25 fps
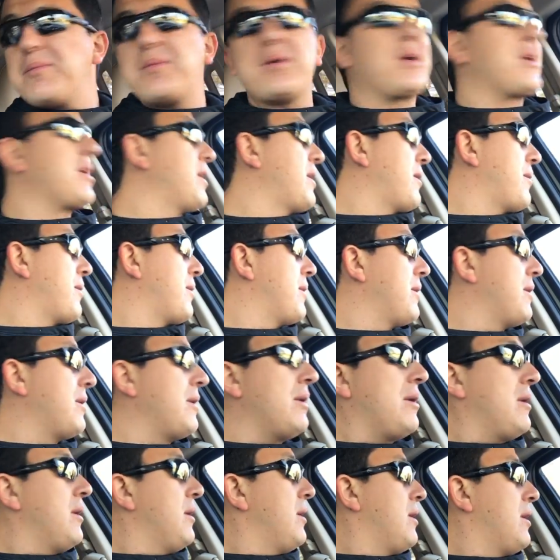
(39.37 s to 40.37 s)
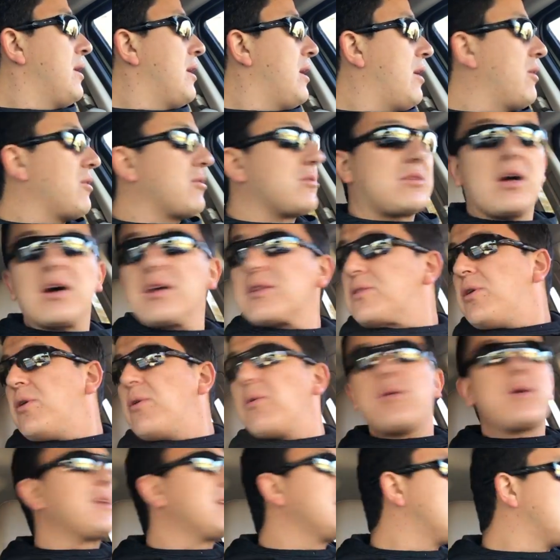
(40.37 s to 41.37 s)
But uh, I was I
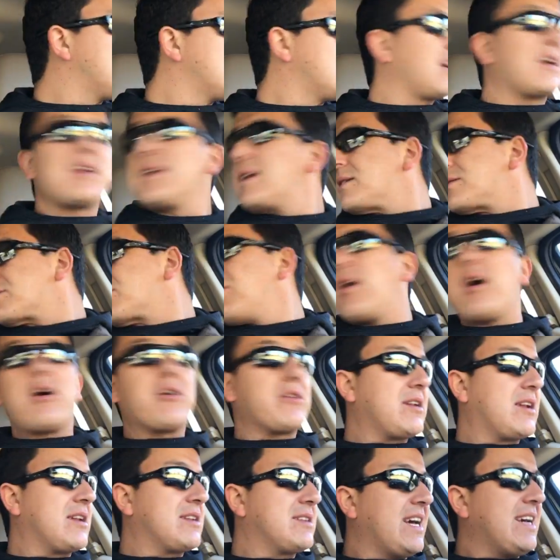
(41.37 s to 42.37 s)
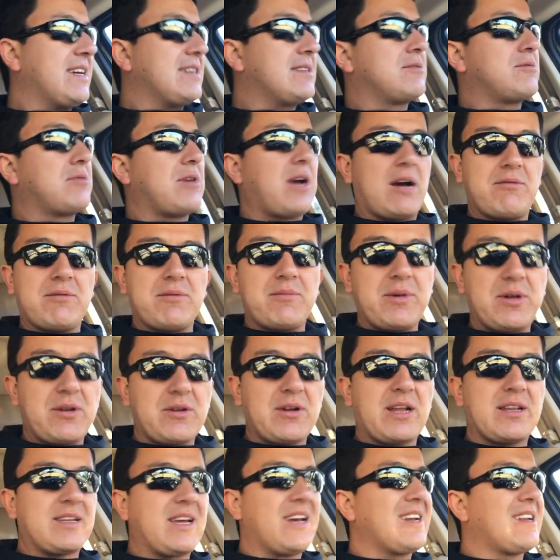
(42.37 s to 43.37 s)
told Wendy to say let's go out on a date. I haven't been
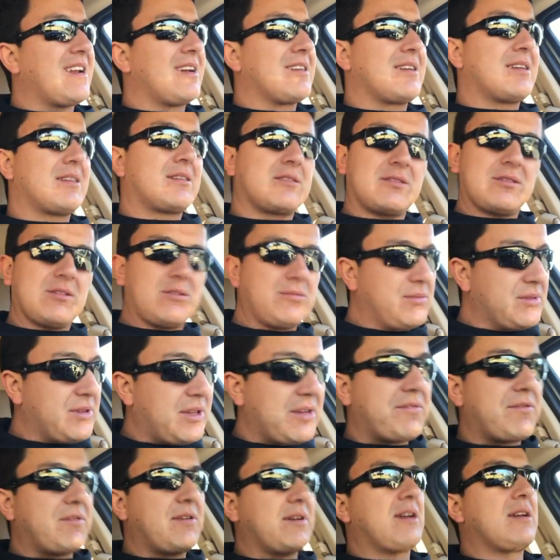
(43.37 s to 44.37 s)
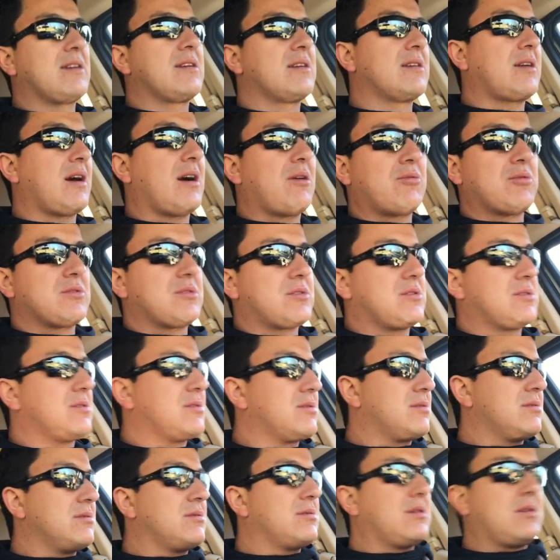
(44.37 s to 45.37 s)
on a date. I need something different. I need I was
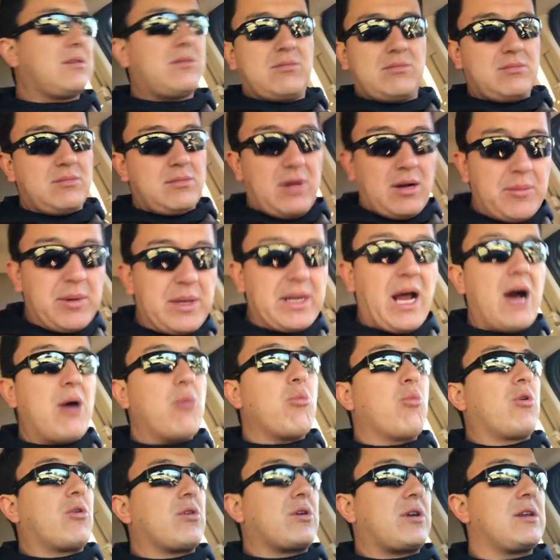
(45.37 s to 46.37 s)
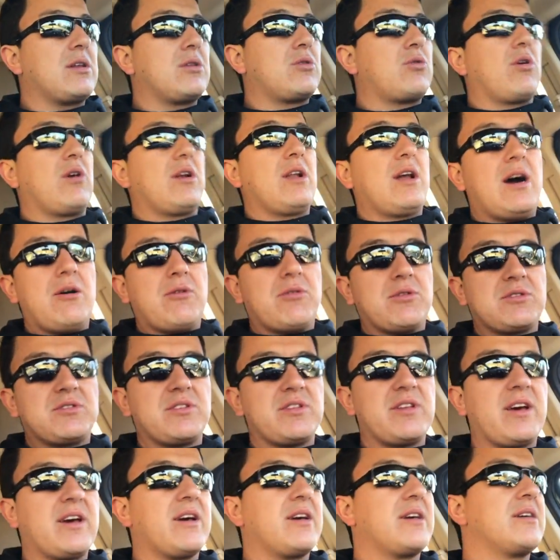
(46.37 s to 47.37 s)
mean, I'm working 12 hours a
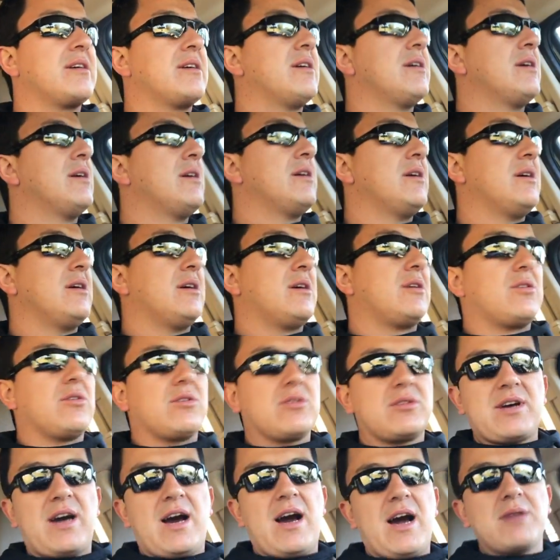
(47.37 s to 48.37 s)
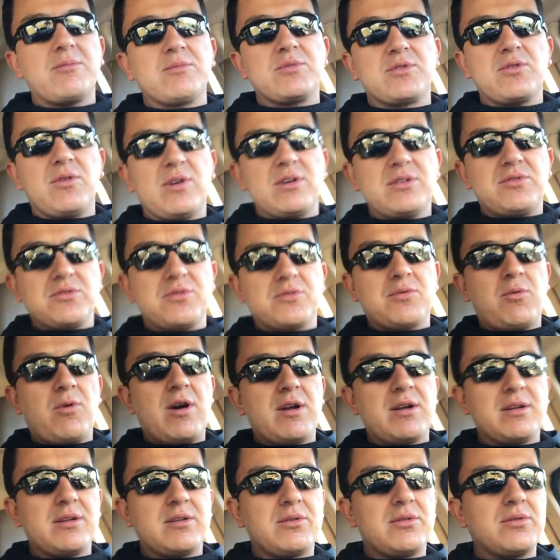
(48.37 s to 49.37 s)
day, no time, so I just
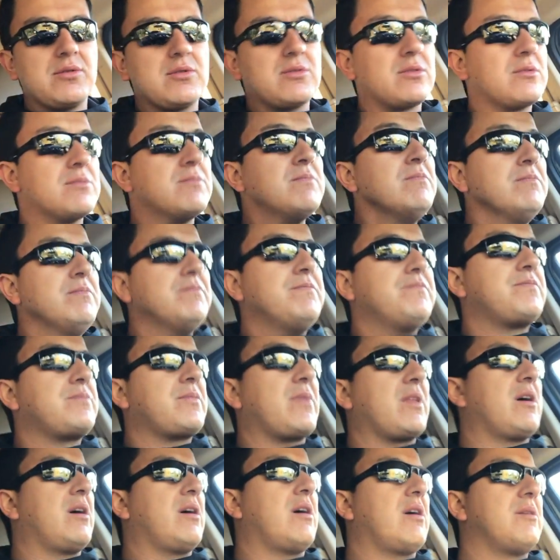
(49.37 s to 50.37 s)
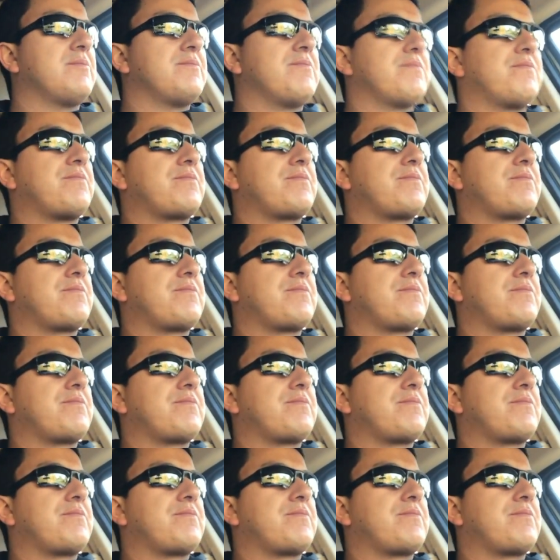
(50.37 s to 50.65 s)
wanted to um,